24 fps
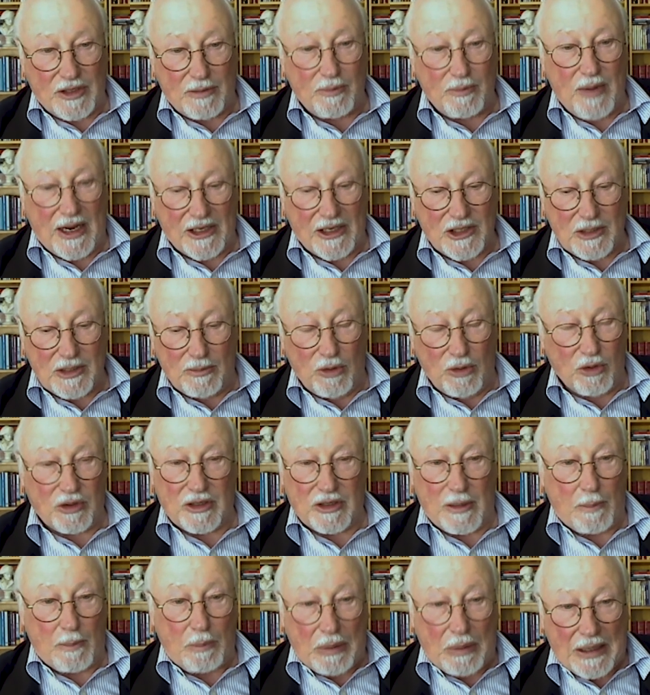It makes them look
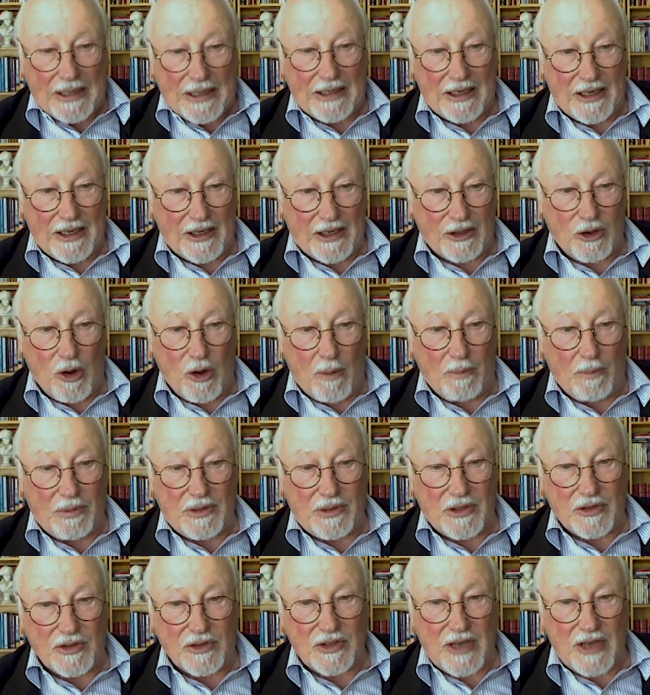completely
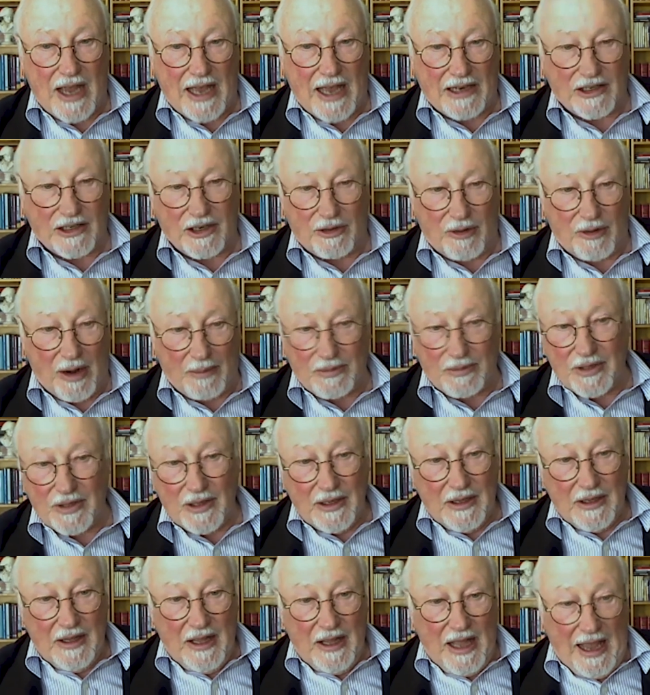incompetent and corrupt,
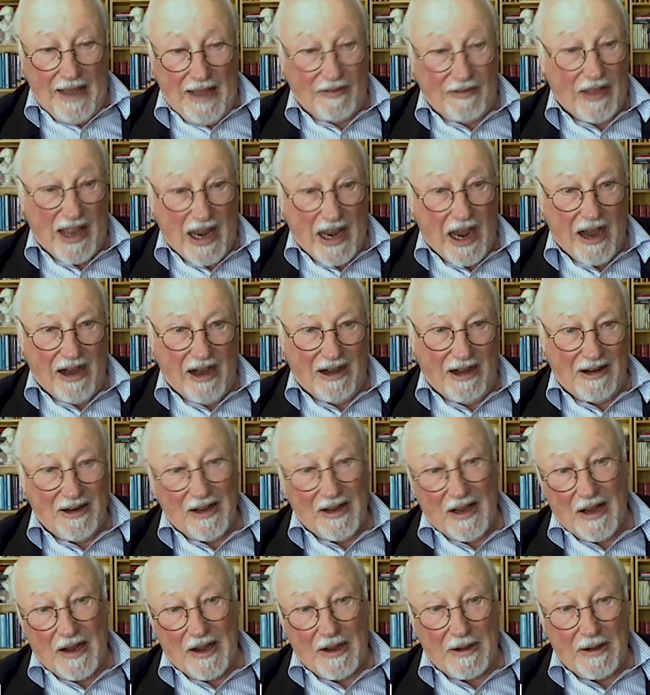and they are.
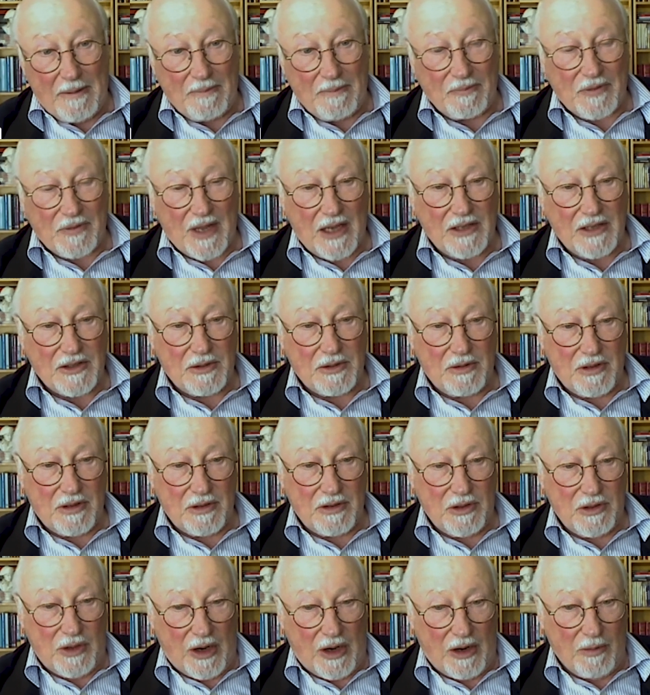
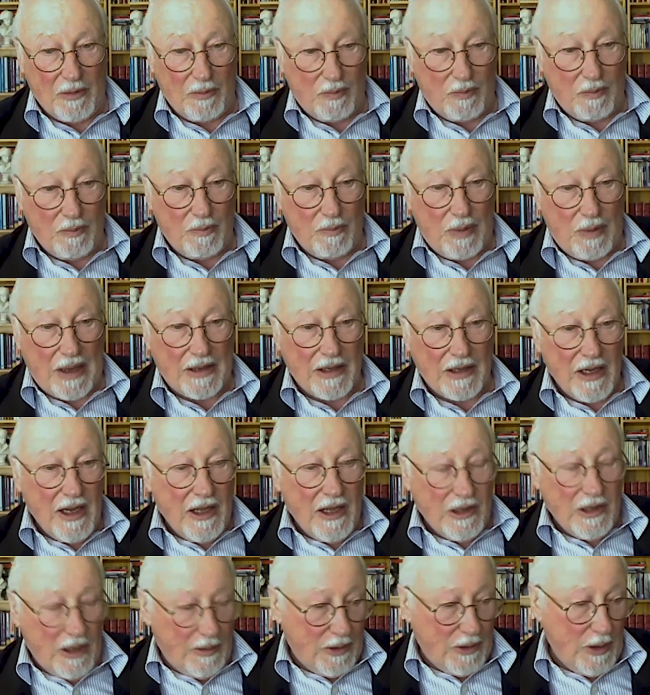But
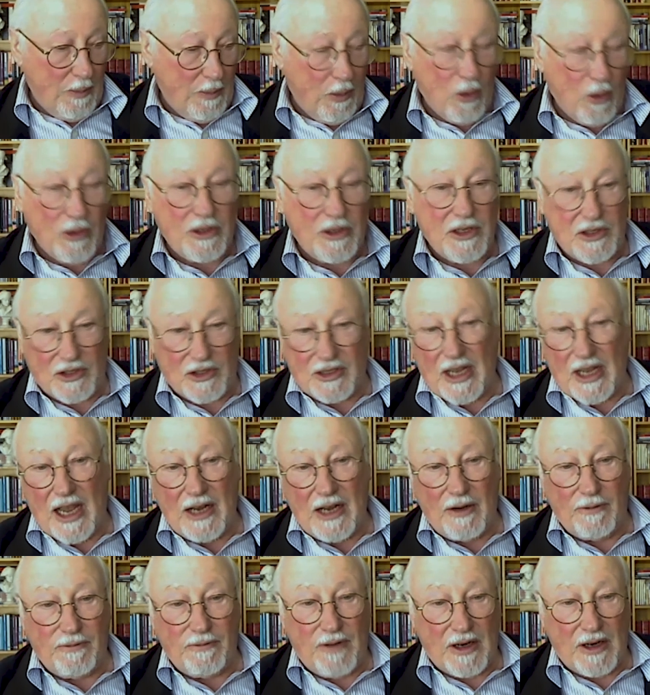the point is,
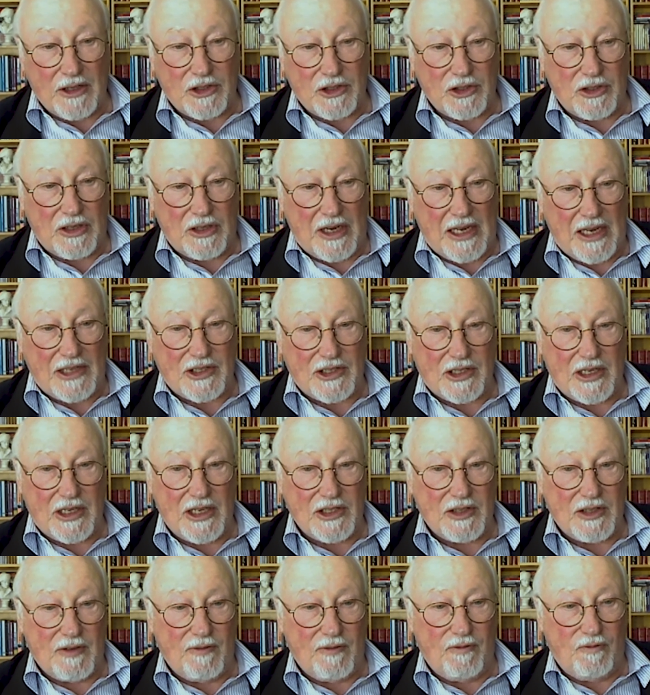gain of function
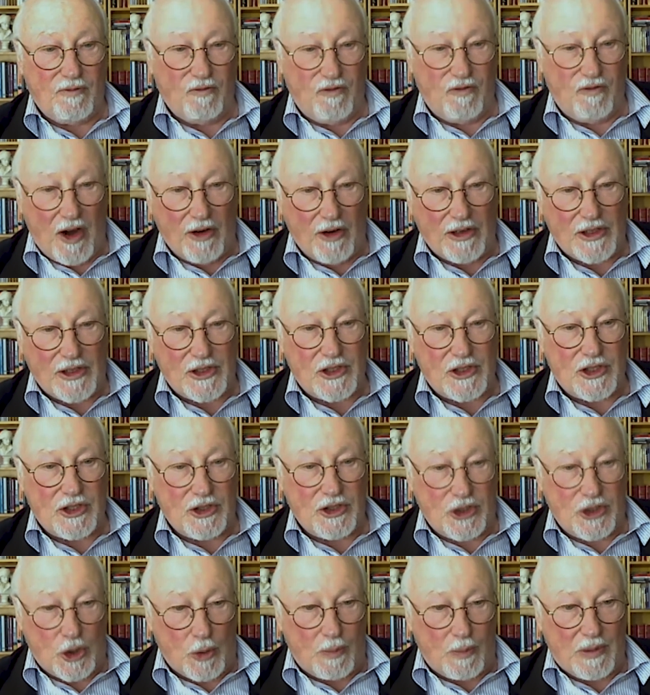is a very
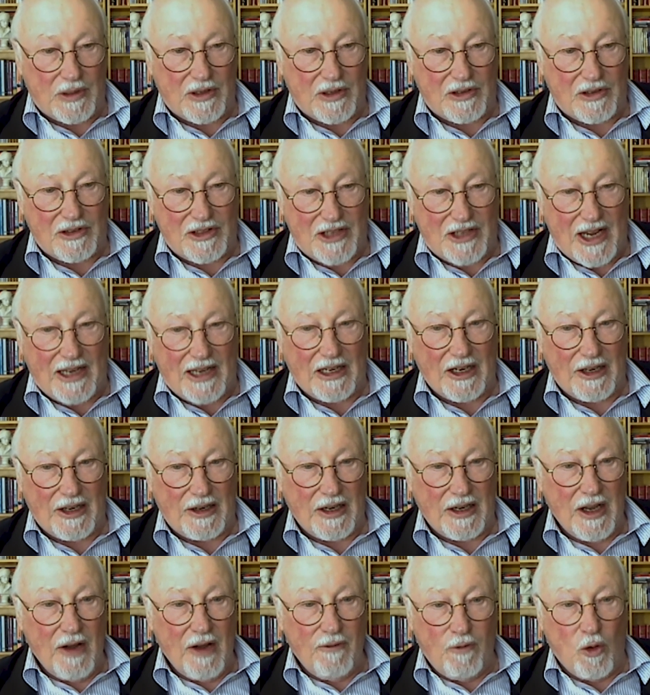stupid and
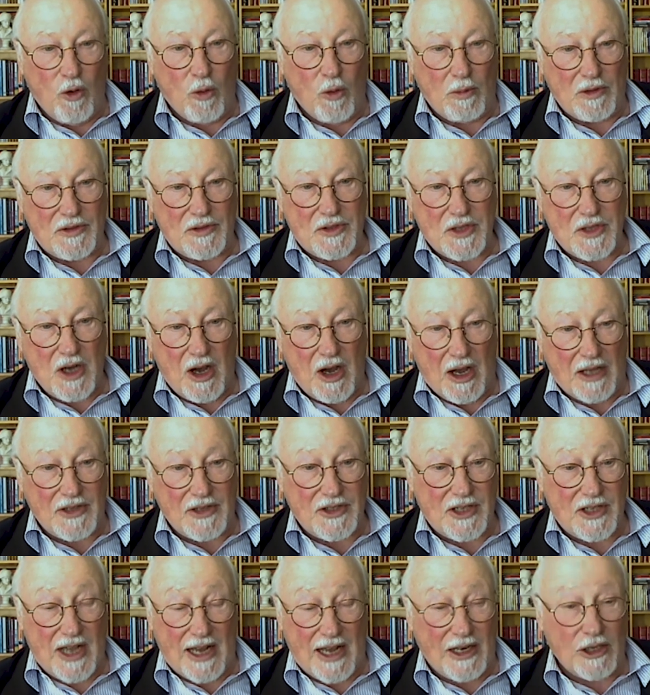deadly form of
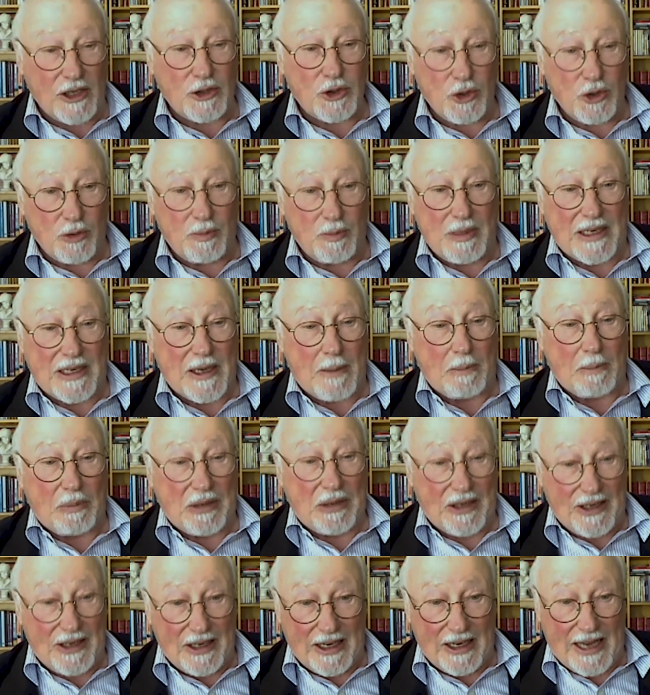science, and it should be
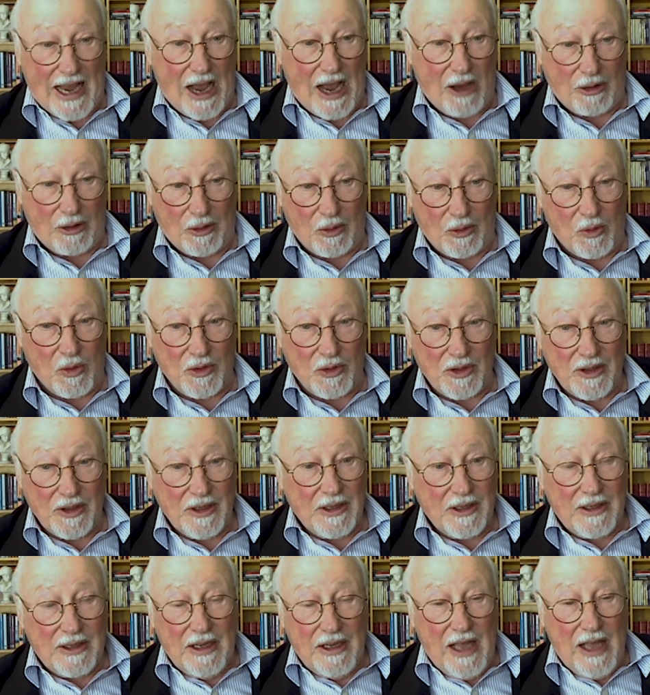completely outlawed.
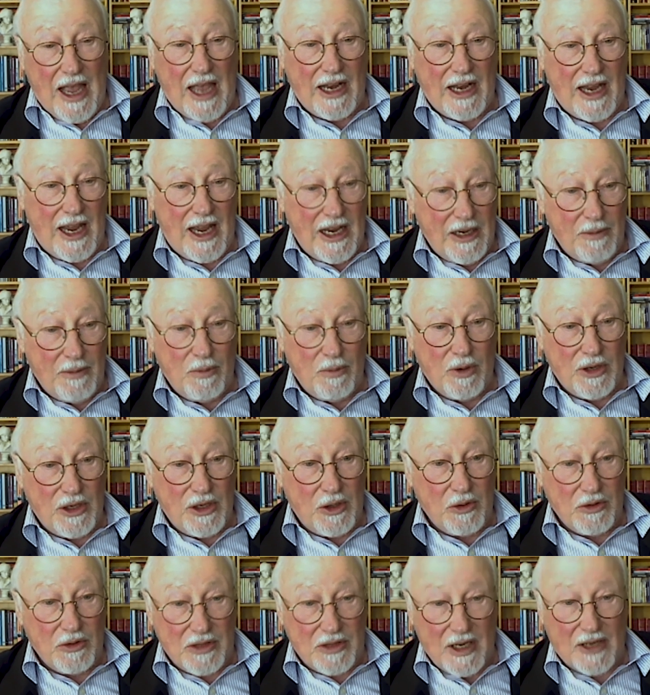And anybody
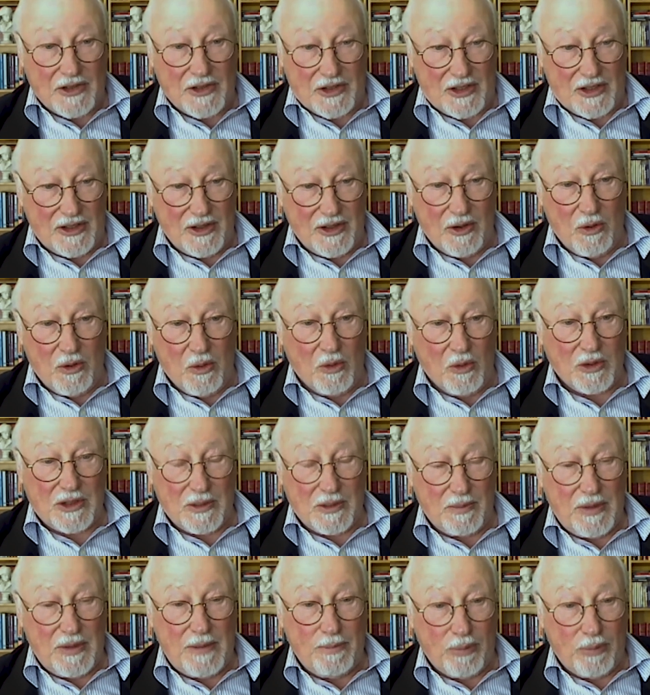who does it ought to
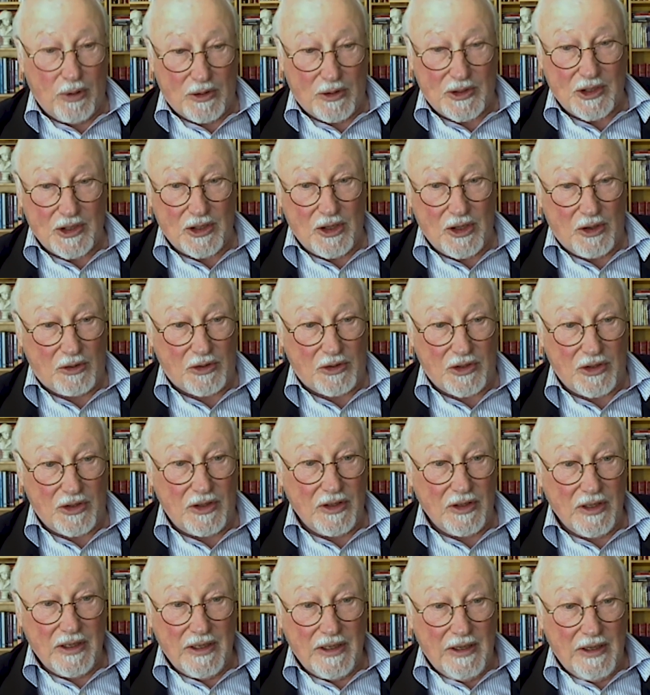be prosecuted
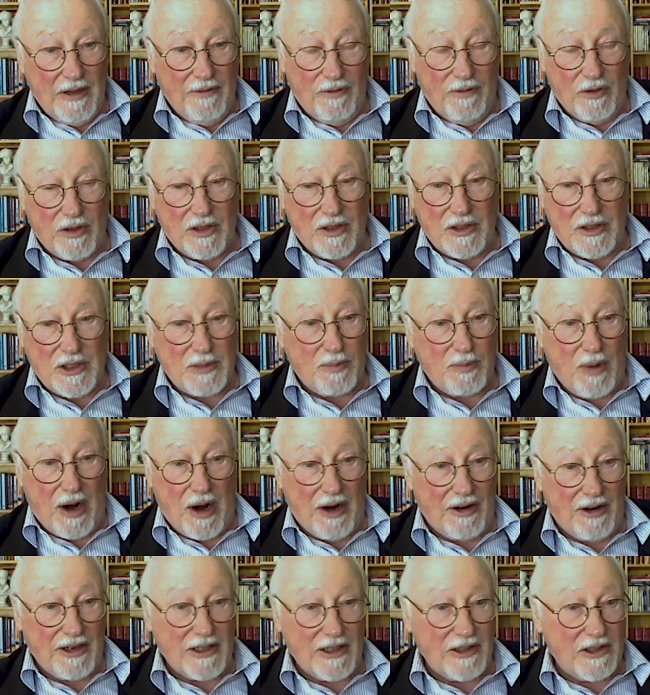for
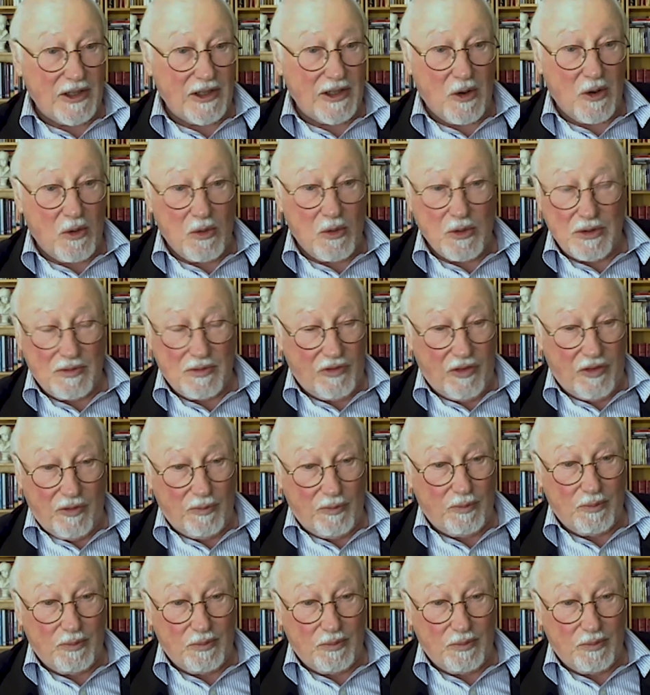conspiring to cause for